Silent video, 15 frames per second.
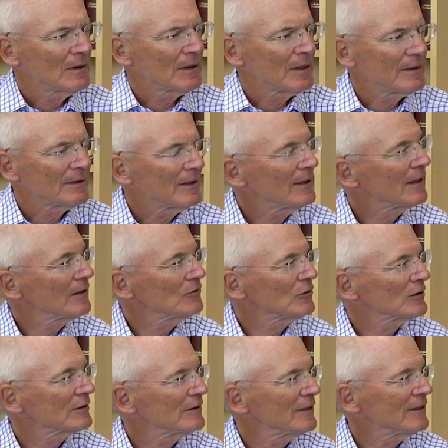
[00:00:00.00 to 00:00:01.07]
And then I
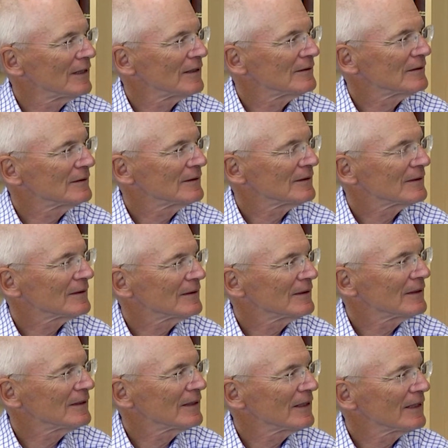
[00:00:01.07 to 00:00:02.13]
look down,
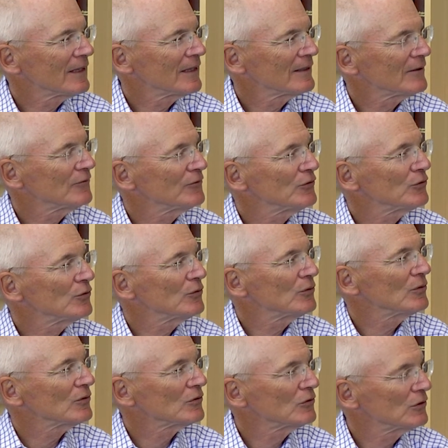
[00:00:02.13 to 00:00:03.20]
and if you
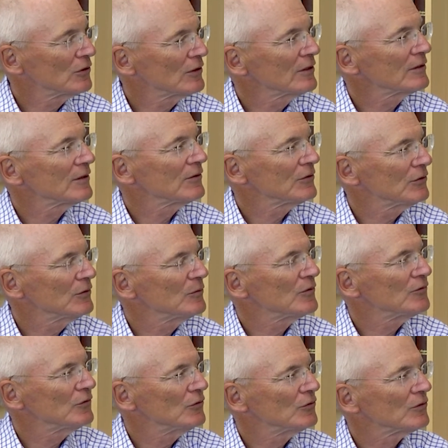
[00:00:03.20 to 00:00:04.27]
look at the tomb
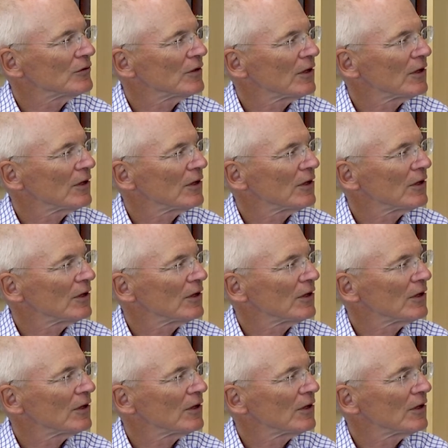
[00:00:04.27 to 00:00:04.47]
of Newton,